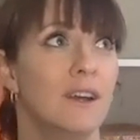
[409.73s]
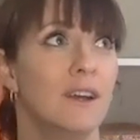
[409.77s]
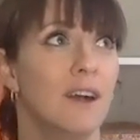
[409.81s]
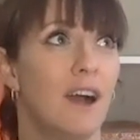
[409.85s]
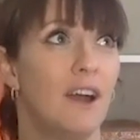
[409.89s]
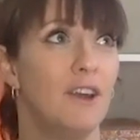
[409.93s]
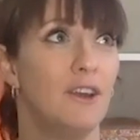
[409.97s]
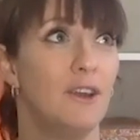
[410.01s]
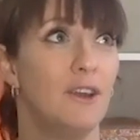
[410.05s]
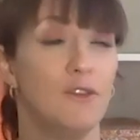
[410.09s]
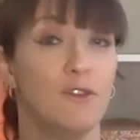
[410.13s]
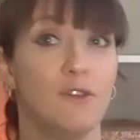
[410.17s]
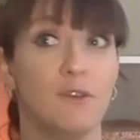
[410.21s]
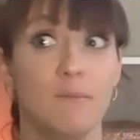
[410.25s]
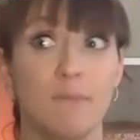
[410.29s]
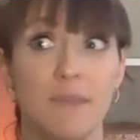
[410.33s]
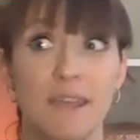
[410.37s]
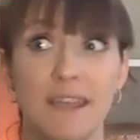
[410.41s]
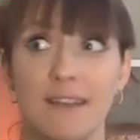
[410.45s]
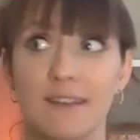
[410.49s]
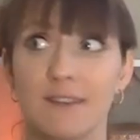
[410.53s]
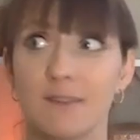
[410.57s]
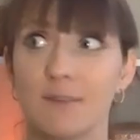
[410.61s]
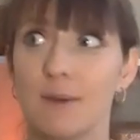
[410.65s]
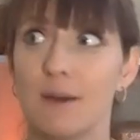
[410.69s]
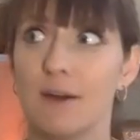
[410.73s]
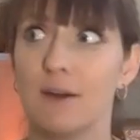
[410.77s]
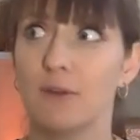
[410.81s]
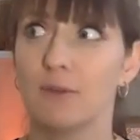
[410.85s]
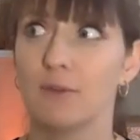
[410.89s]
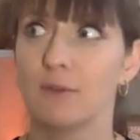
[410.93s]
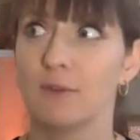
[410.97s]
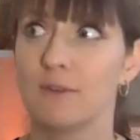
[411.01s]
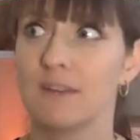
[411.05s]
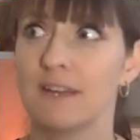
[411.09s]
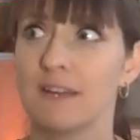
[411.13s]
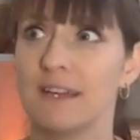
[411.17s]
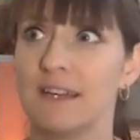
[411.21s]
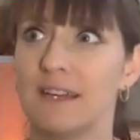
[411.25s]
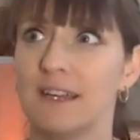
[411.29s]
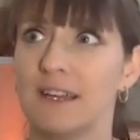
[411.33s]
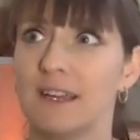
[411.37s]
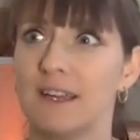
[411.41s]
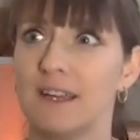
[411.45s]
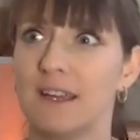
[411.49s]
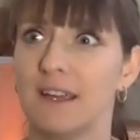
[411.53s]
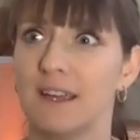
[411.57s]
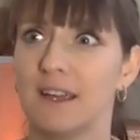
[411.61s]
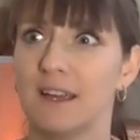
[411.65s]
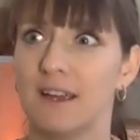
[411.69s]
I know for me as well, it was like
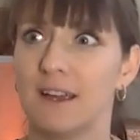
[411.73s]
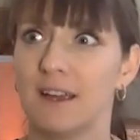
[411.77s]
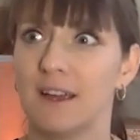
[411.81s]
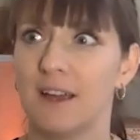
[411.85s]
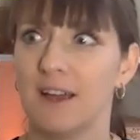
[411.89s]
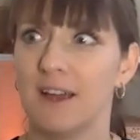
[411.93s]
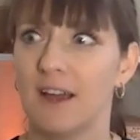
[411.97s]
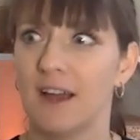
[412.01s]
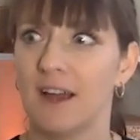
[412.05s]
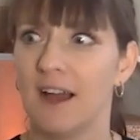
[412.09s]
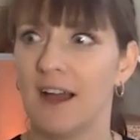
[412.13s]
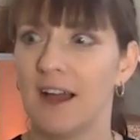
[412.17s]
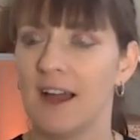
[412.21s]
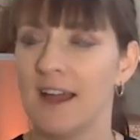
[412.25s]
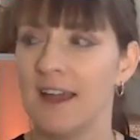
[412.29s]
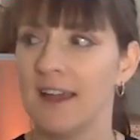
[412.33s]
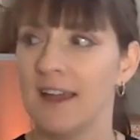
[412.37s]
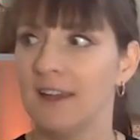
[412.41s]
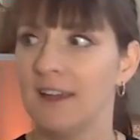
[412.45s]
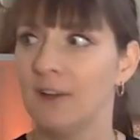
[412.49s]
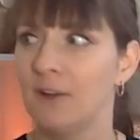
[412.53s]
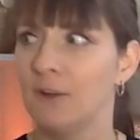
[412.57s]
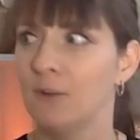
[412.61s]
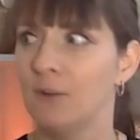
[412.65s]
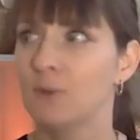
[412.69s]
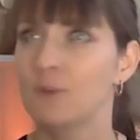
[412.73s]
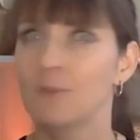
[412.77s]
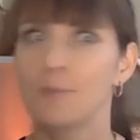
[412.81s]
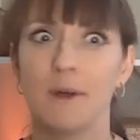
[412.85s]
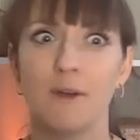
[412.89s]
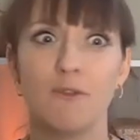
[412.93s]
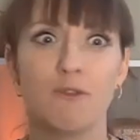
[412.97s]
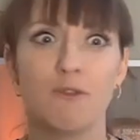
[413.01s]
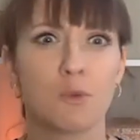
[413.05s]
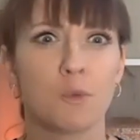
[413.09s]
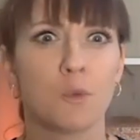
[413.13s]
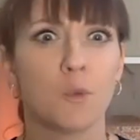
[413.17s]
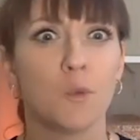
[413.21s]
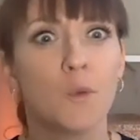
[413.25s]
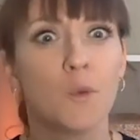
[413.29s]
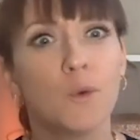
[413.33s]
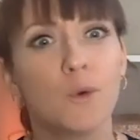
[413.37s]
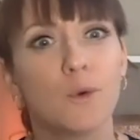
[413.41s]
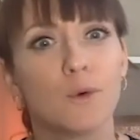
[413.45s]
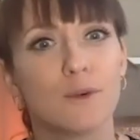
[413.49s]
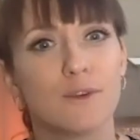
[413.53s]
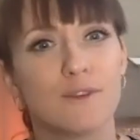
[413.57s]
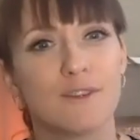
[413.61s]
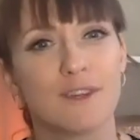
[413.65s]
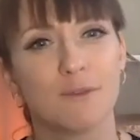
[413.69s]
it was my
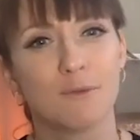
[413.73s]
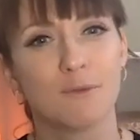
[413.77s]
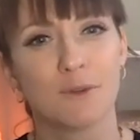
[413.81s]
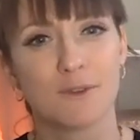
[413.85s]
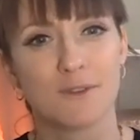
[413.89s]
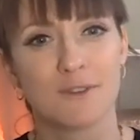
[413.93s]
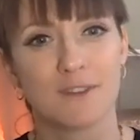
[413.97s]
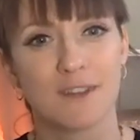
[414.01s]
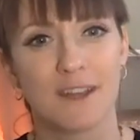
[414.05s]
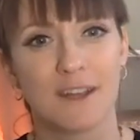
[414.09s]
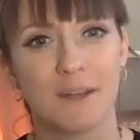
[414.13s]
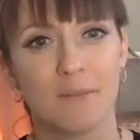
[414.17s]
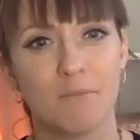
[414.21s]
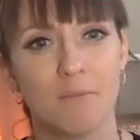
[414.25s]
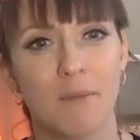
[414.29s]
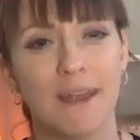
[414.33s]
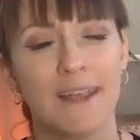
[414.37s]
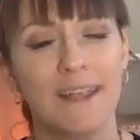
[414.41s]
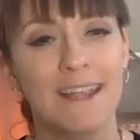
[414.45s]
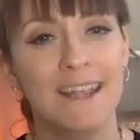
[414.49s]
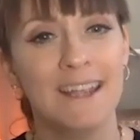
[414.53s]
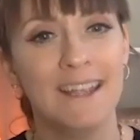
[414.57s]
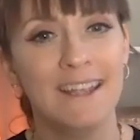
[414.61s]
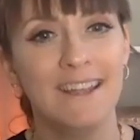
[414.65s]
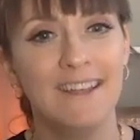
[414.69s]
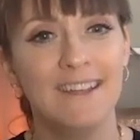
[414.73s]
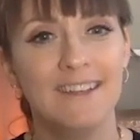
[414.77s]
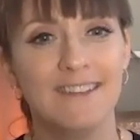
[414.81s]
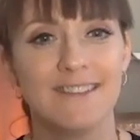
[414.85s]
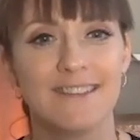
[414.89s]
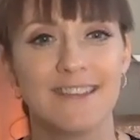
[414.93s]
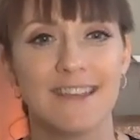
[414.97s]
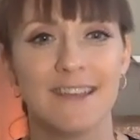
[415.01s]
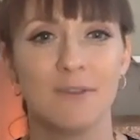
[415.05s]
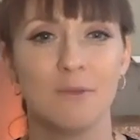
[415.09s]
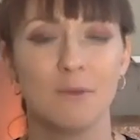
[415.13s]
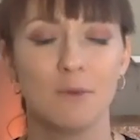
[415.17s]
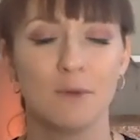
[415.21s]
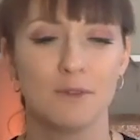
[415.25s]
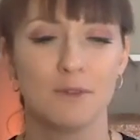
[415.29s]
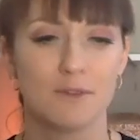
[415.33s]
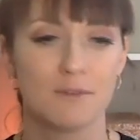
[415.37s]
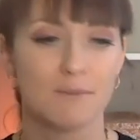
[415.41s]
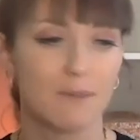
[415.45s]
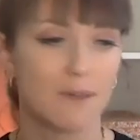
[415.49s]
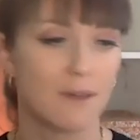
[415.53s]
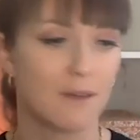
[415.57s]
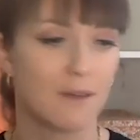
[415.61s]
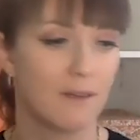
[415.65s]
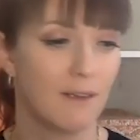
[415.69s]
reward. It was like my ease. It was
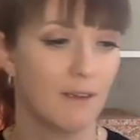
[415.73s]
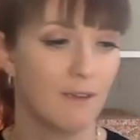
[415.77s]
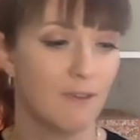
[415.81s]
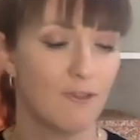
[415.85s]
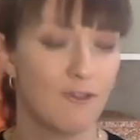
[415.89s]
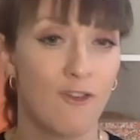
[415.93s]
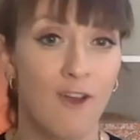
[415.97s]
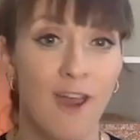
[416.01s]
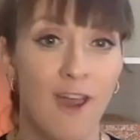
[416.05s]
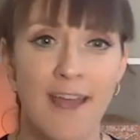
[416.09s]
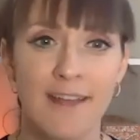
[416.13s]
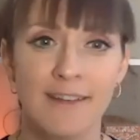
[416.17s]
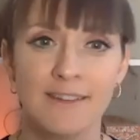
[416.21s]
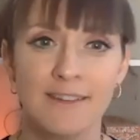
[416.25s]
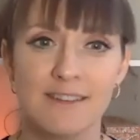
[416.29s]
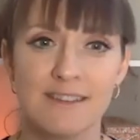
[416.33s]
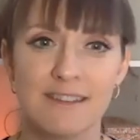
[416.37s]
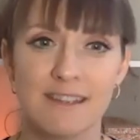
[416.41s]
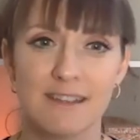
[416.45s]
my friend.